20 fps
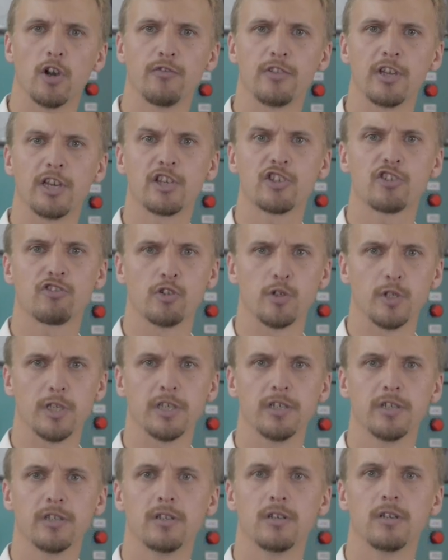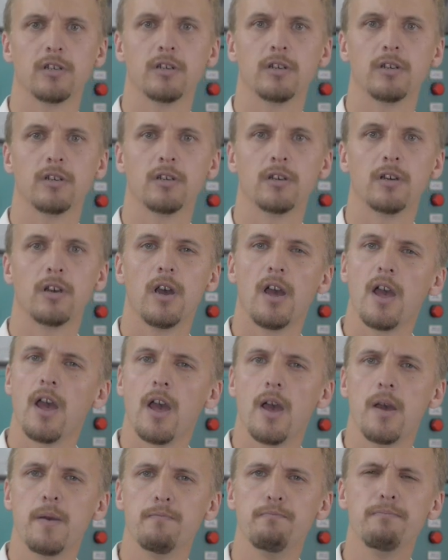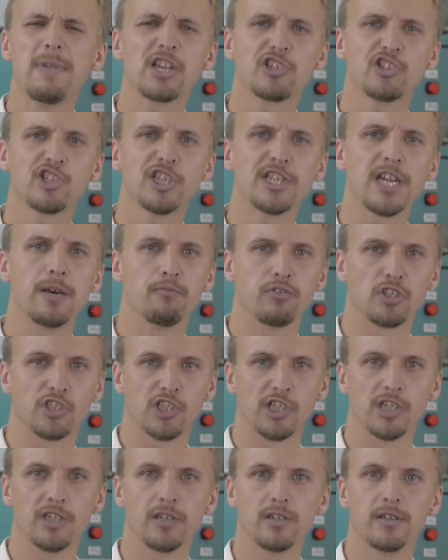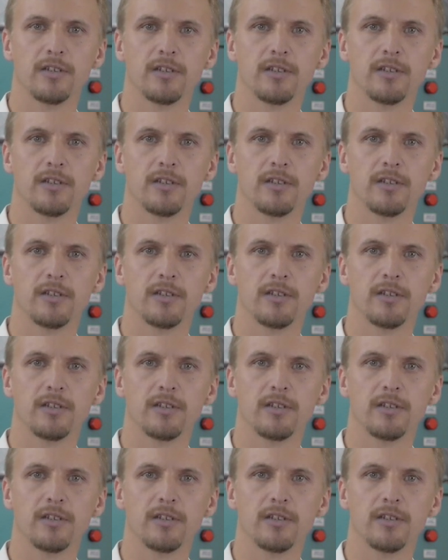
of the extruder. Mixture temperature,